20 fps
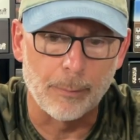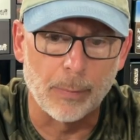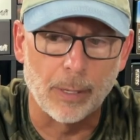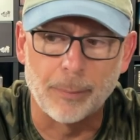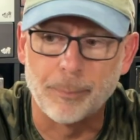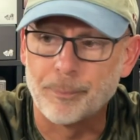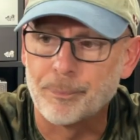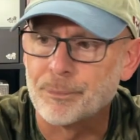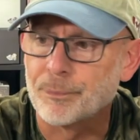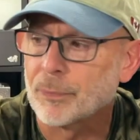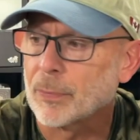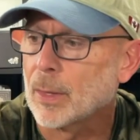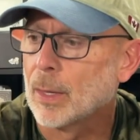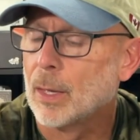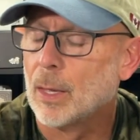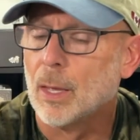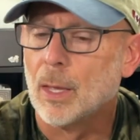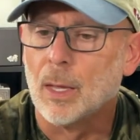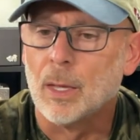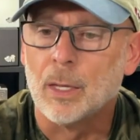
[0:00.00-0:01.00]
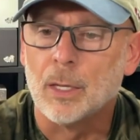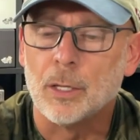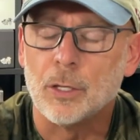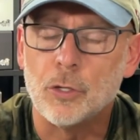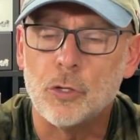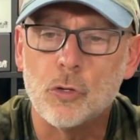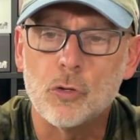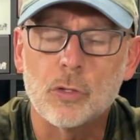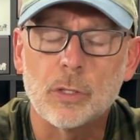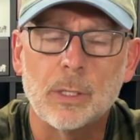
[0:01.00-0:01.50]
But
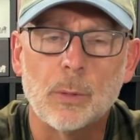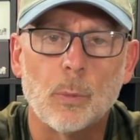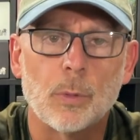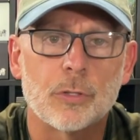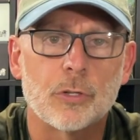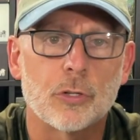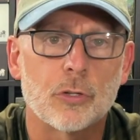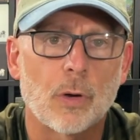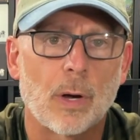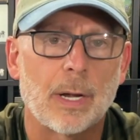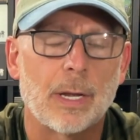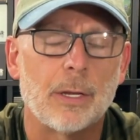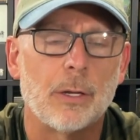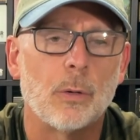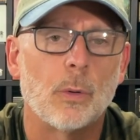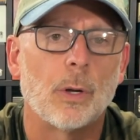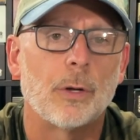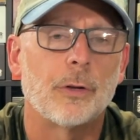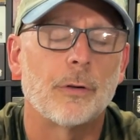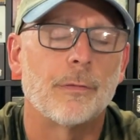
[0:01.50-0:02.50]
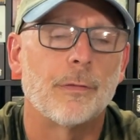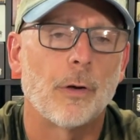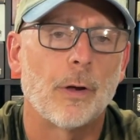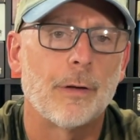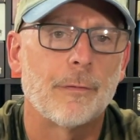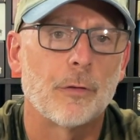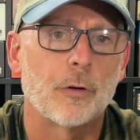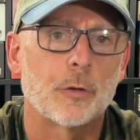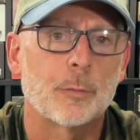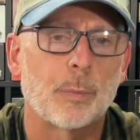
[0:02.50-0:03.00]
usually, what you're trying to do on your very
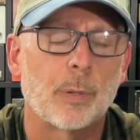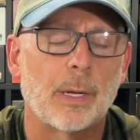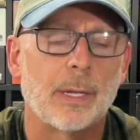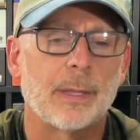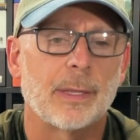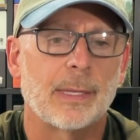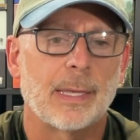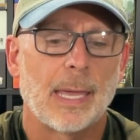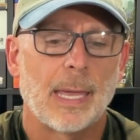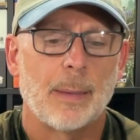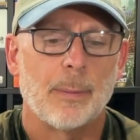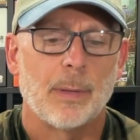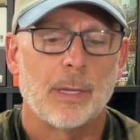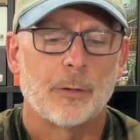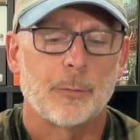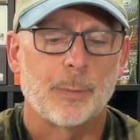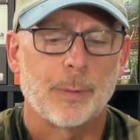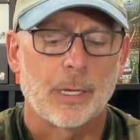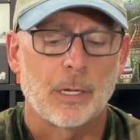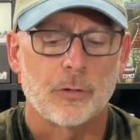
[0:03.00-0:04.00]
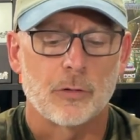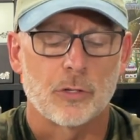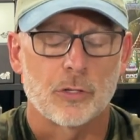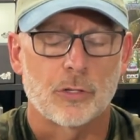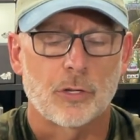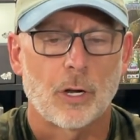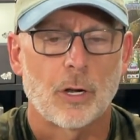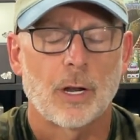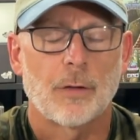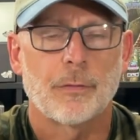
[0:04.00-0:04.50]
first play of the game is because you're
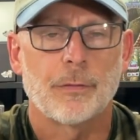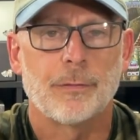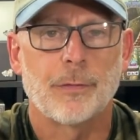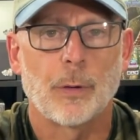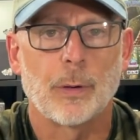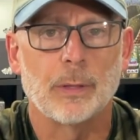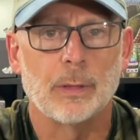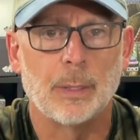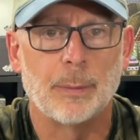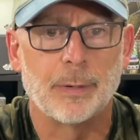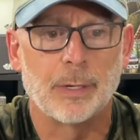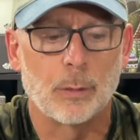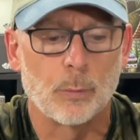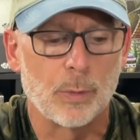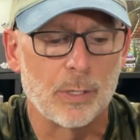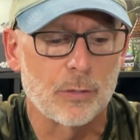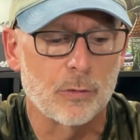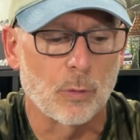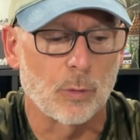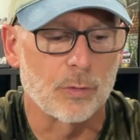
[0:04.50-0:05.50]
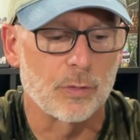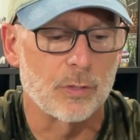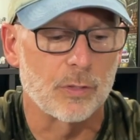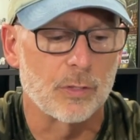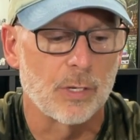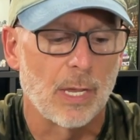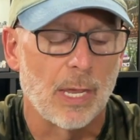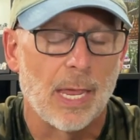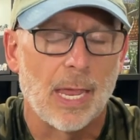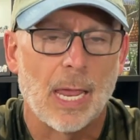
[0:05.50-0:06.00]
starting off with very limited resources,